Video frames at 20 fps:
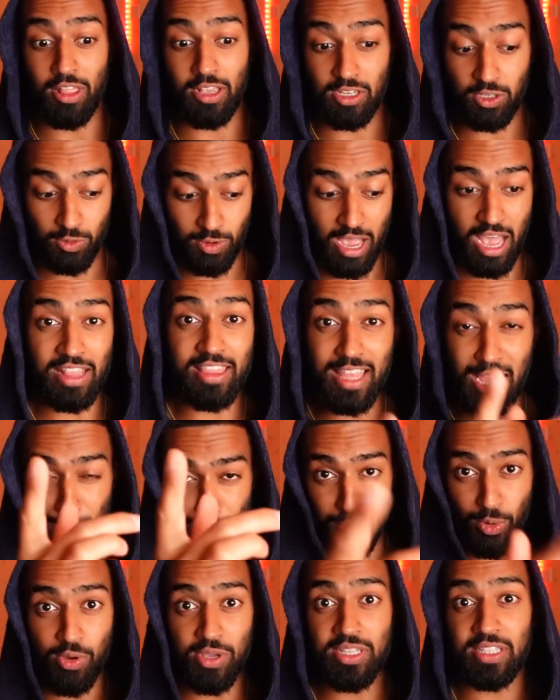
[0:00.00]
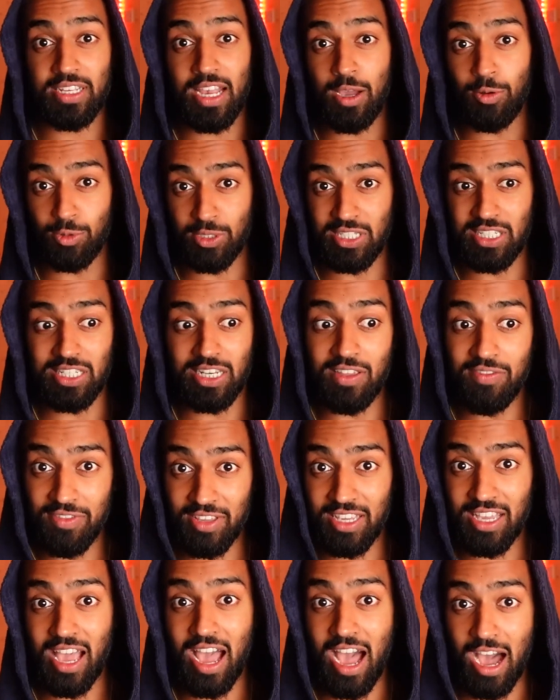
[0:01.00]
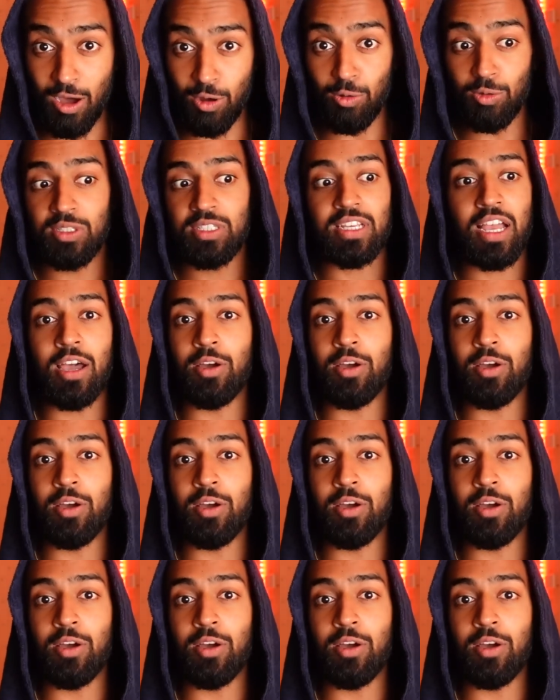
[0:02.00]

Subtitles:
Like, so at that point, I was living out.